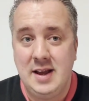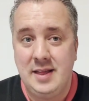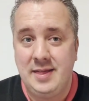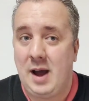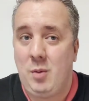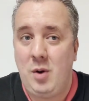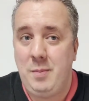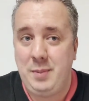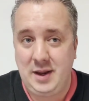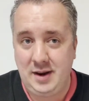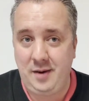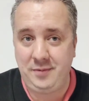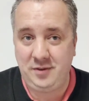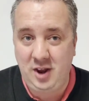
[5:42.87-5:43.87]
That won't be
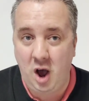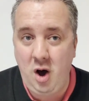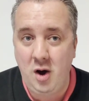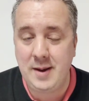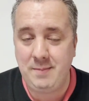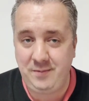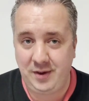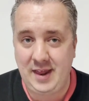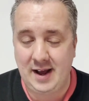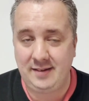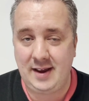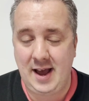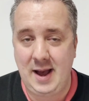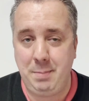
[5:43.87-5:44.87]
enough time for
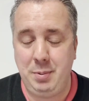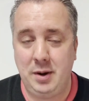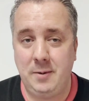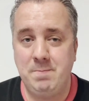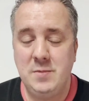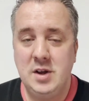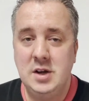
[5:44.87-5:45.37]
that to happen.